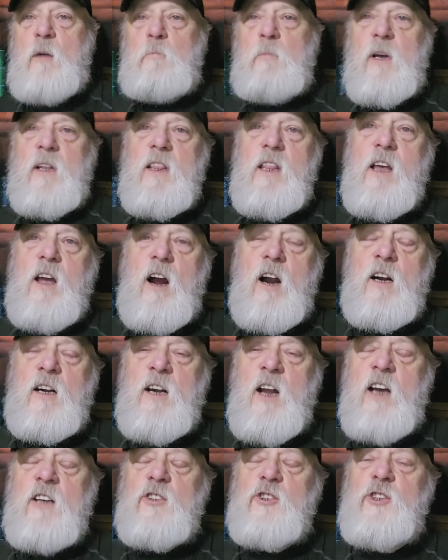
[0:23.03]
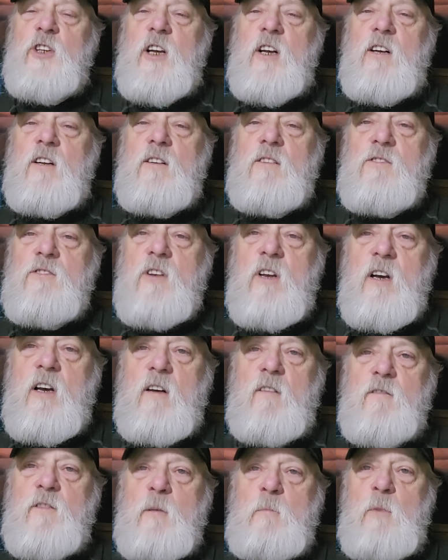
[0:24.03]
but they are nutshells
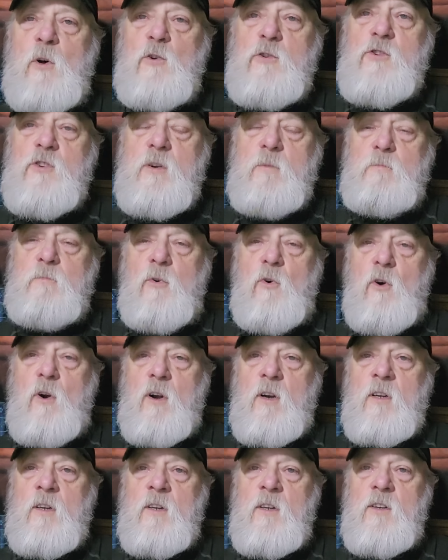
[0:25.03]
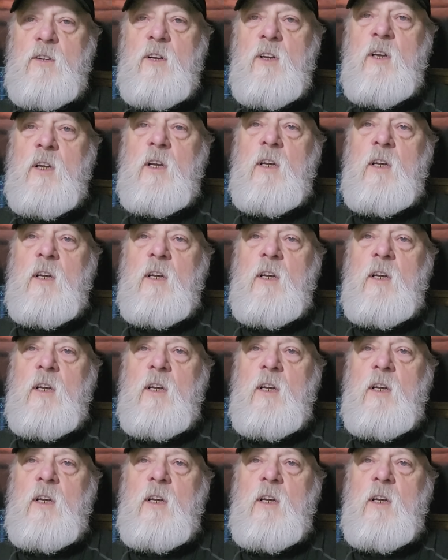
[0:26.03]
of the most important